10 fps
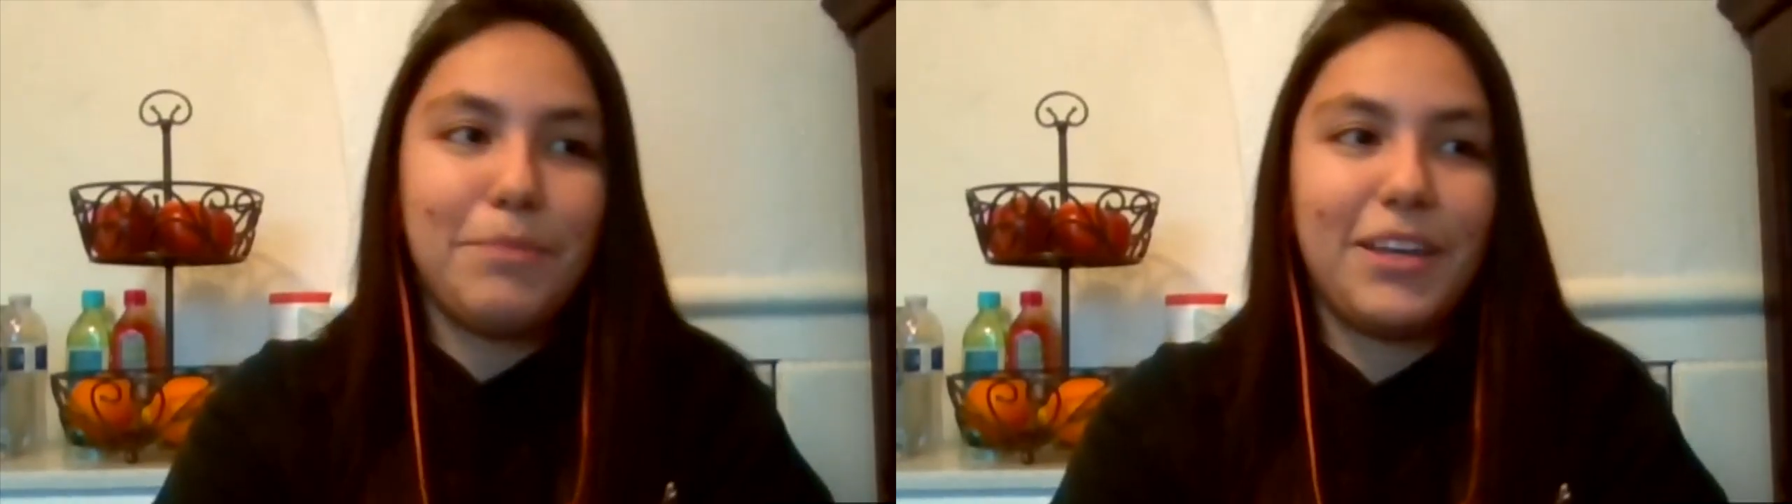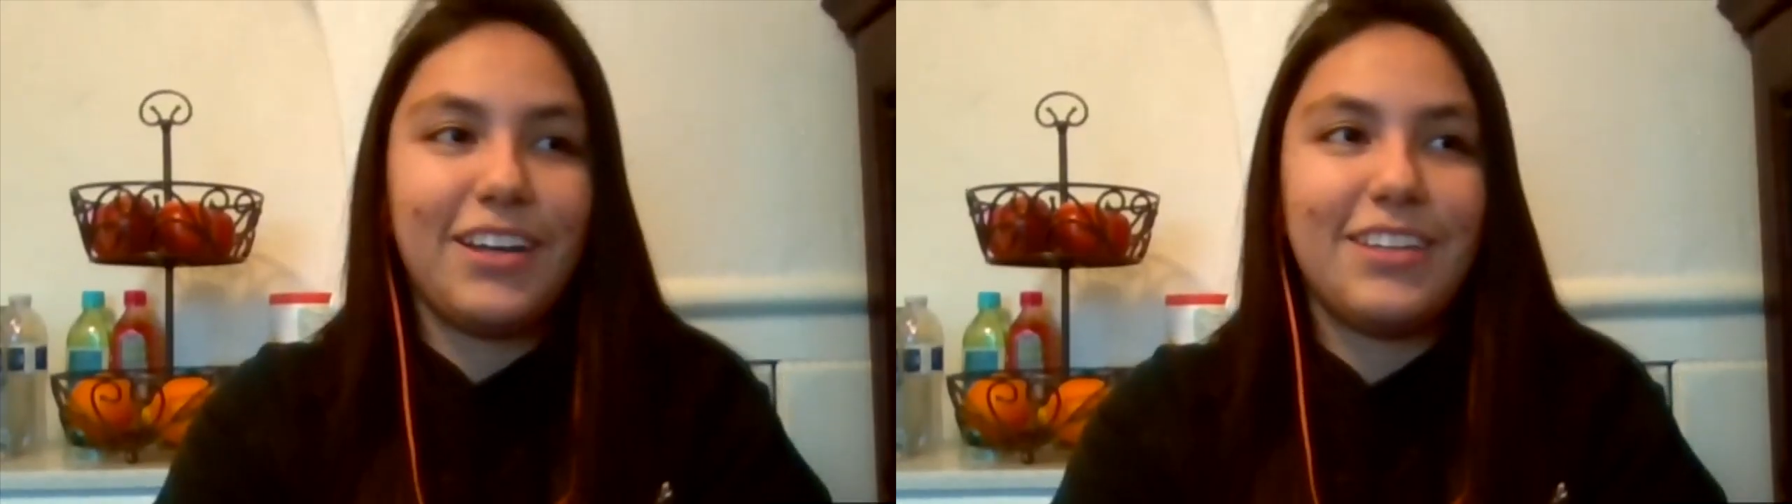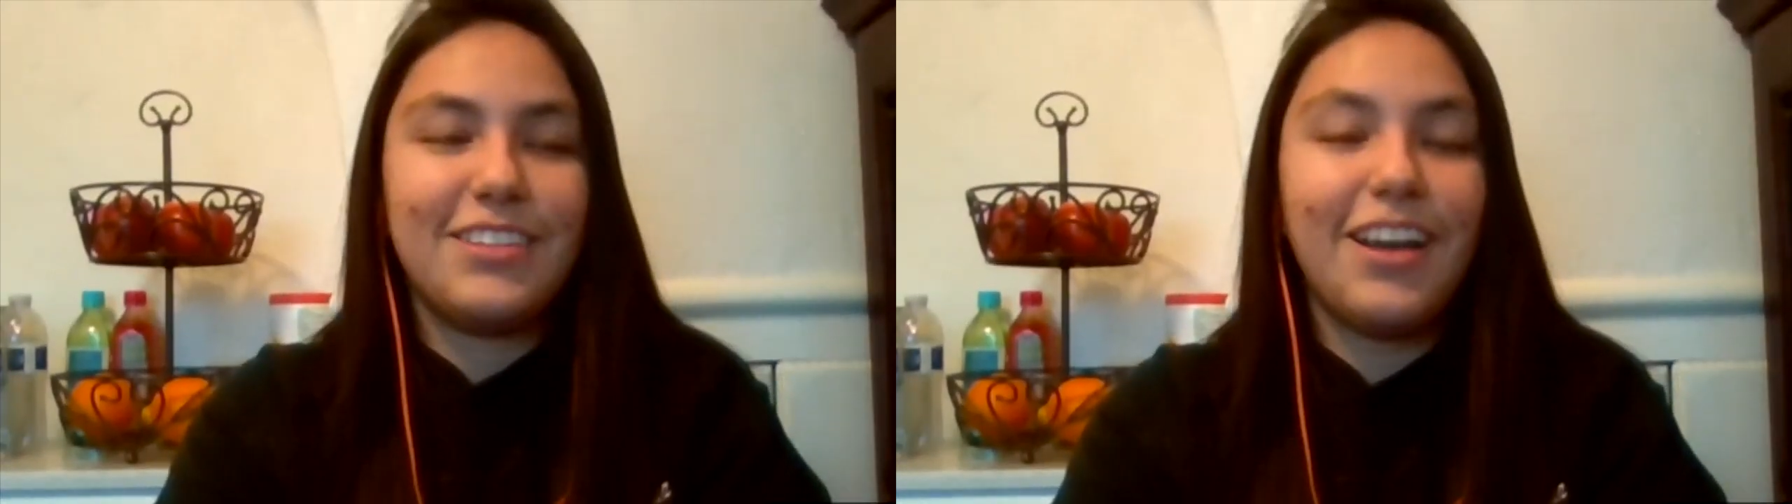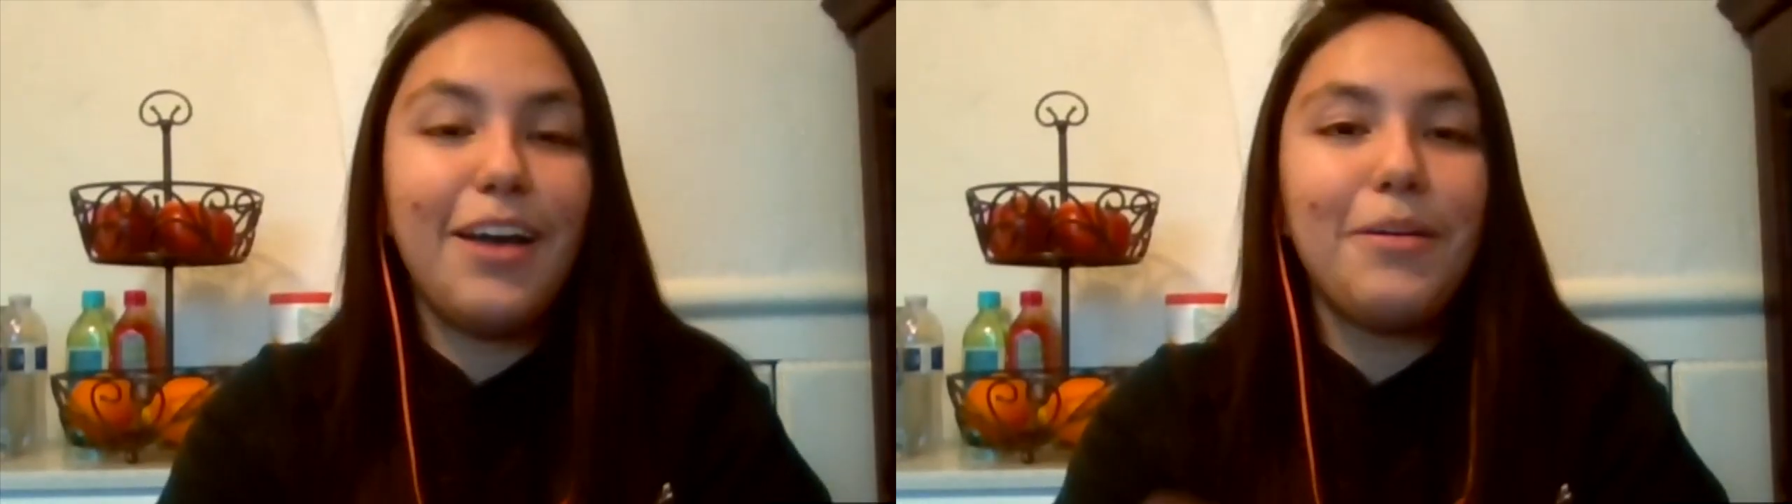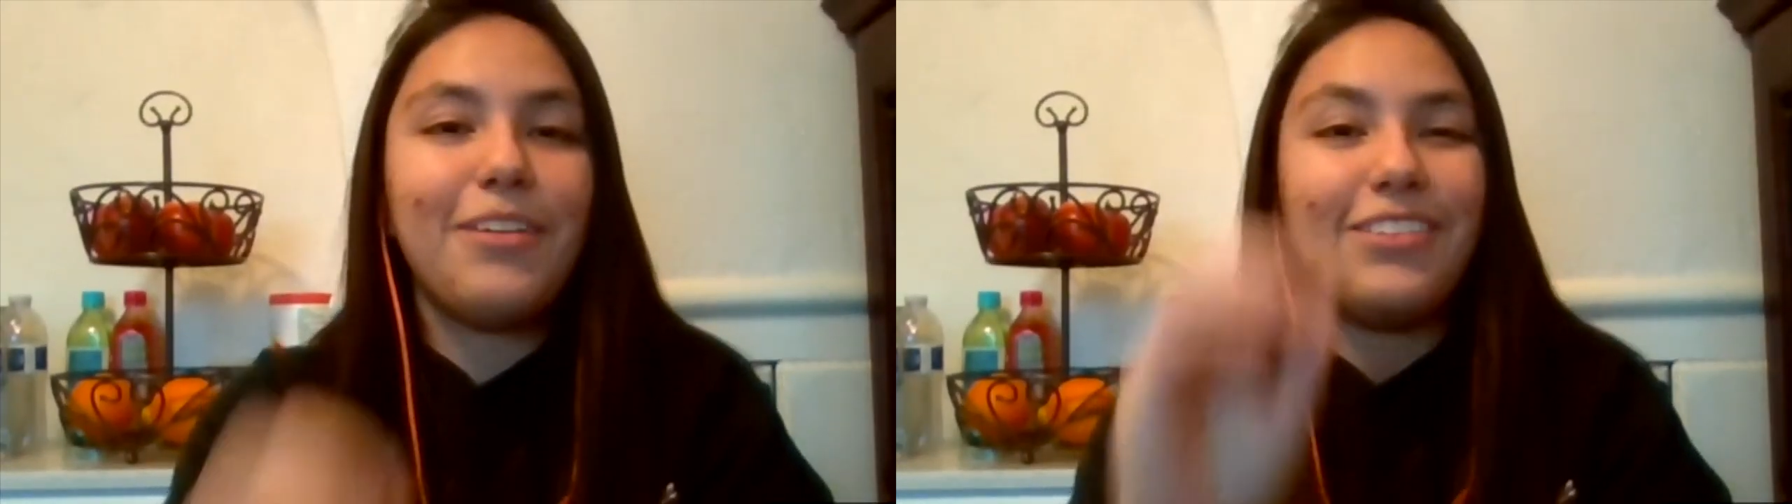because
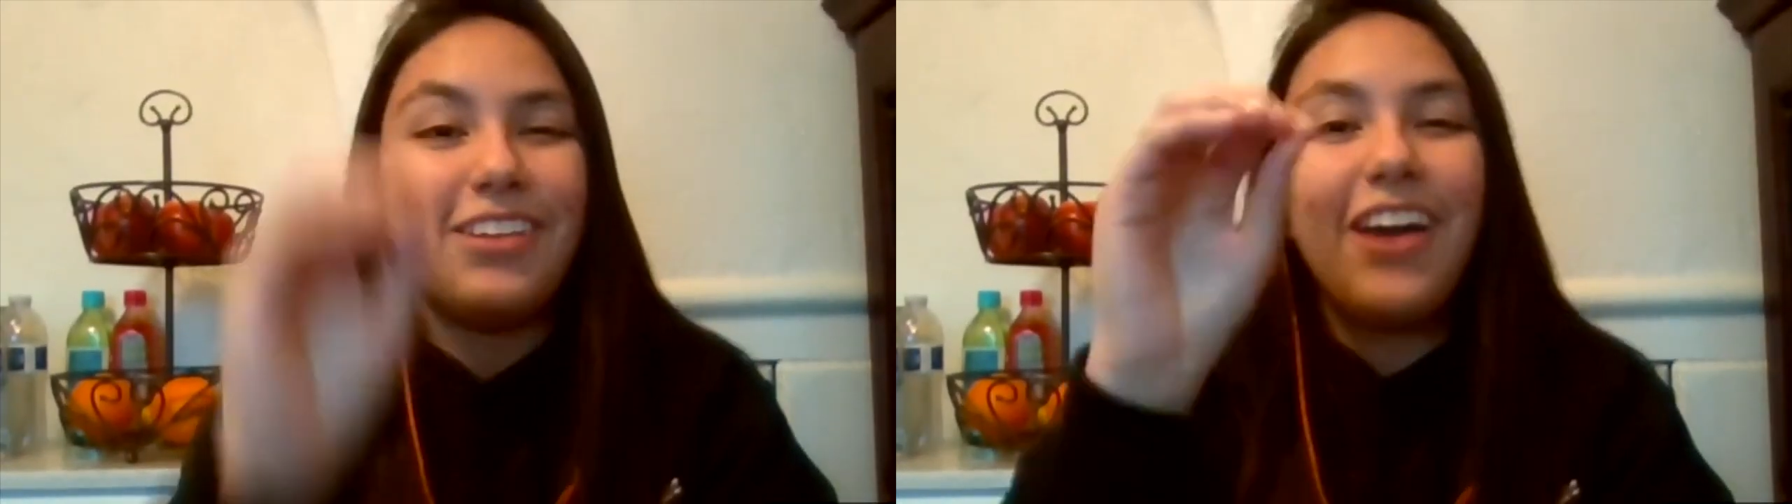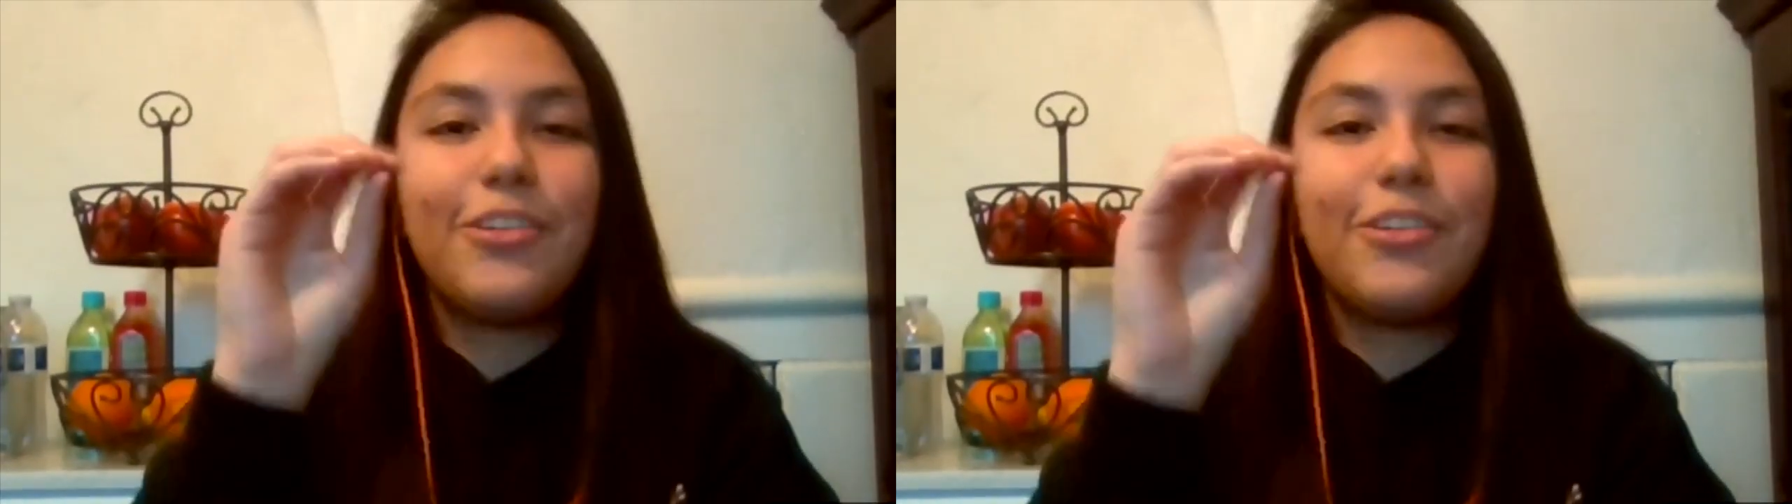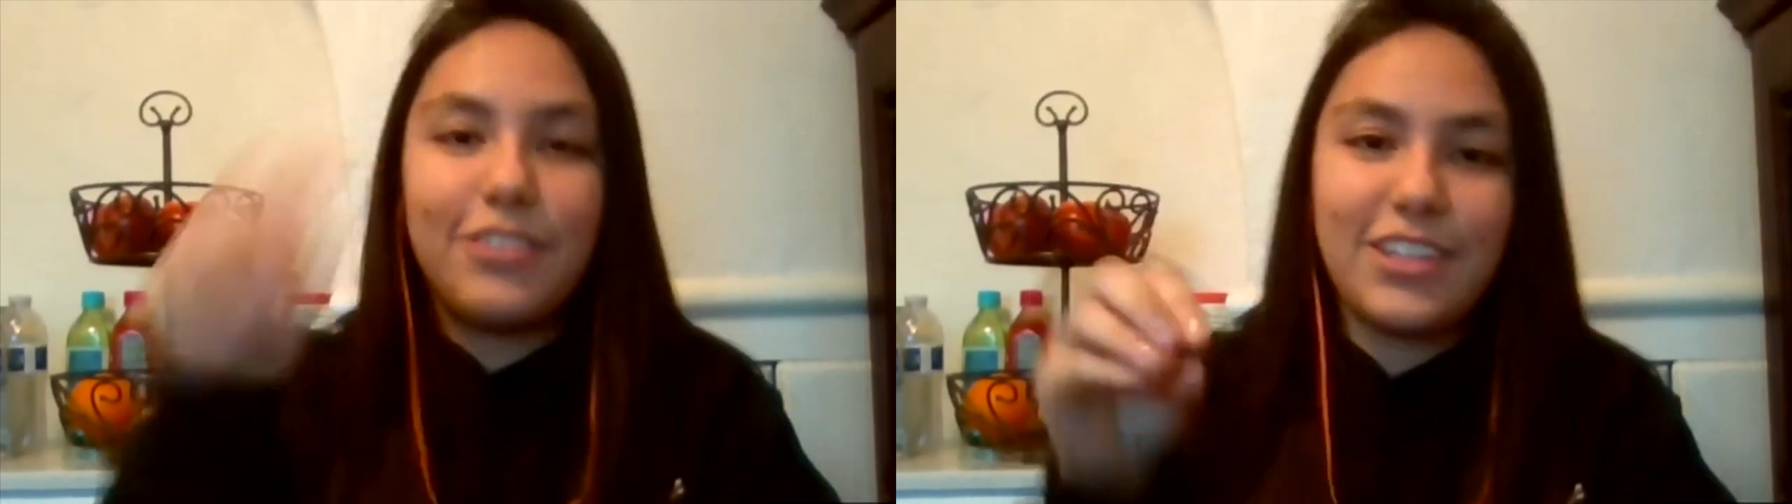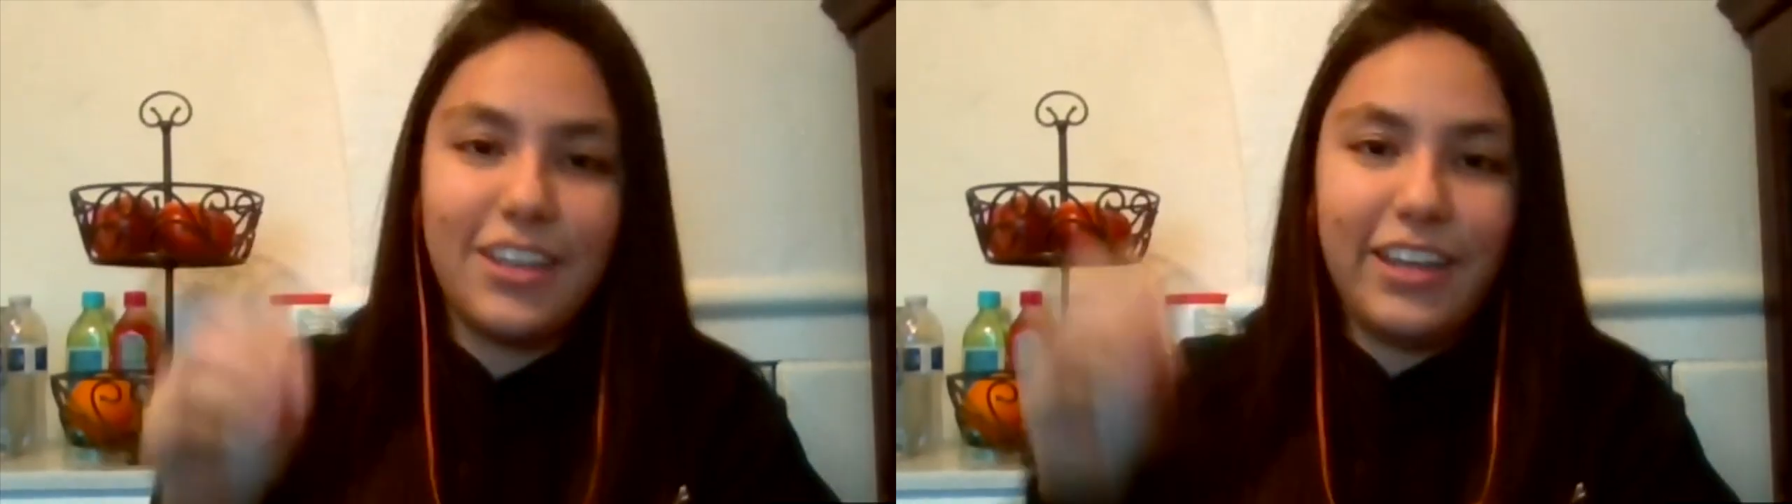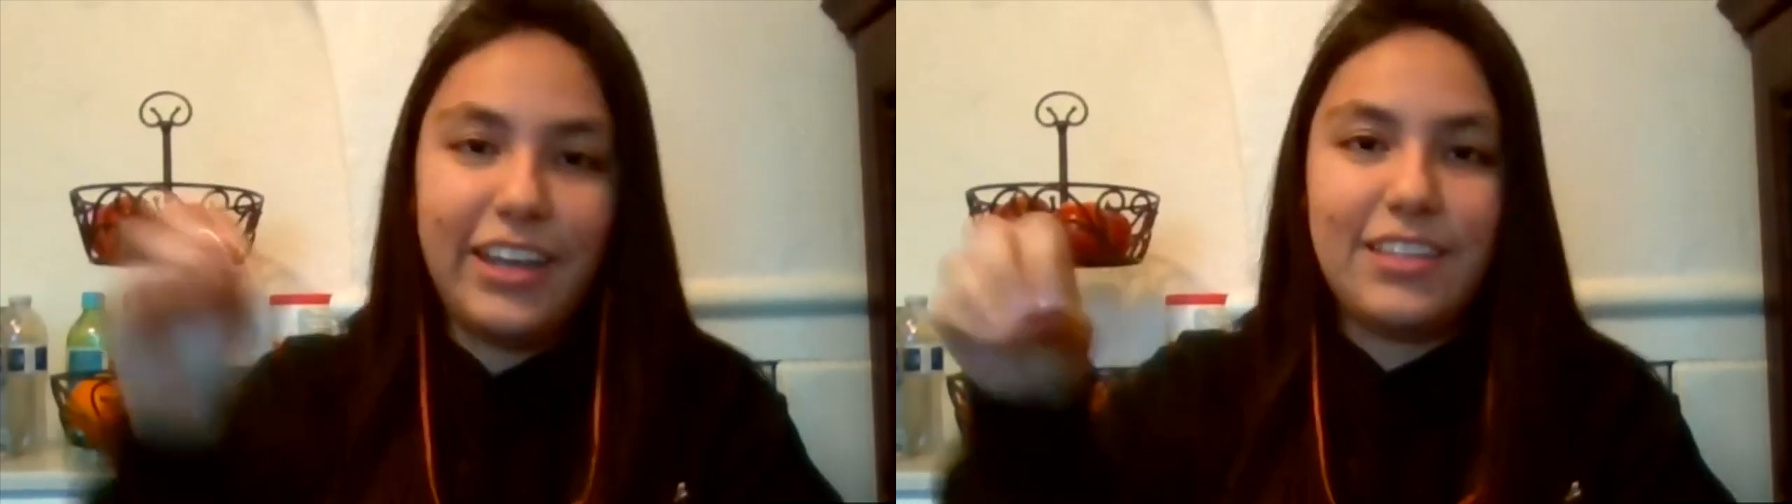not UCLA